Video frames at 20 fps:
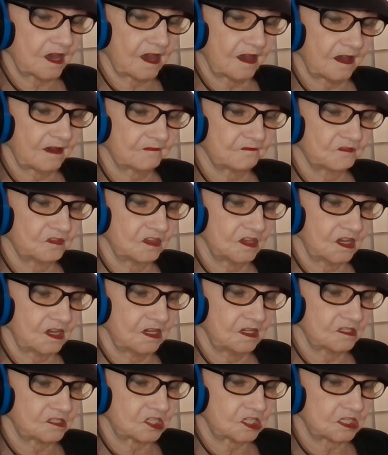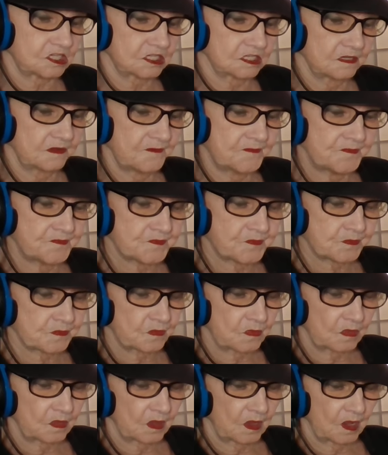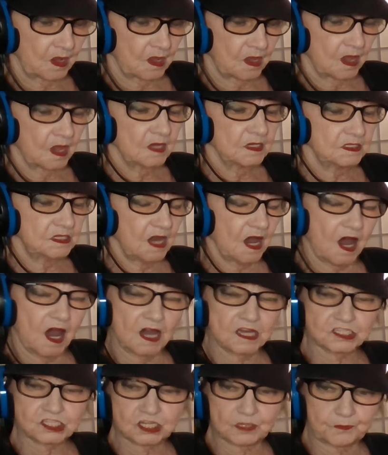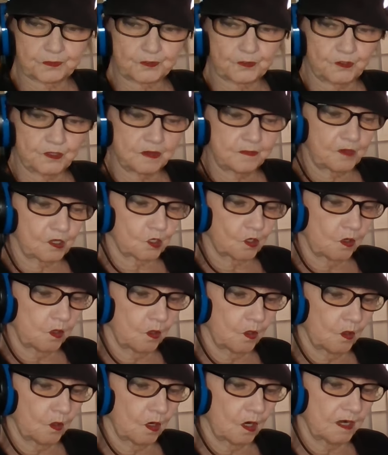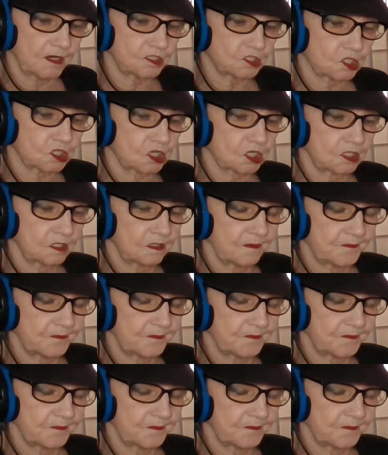have this. Yeah, a Supreme Court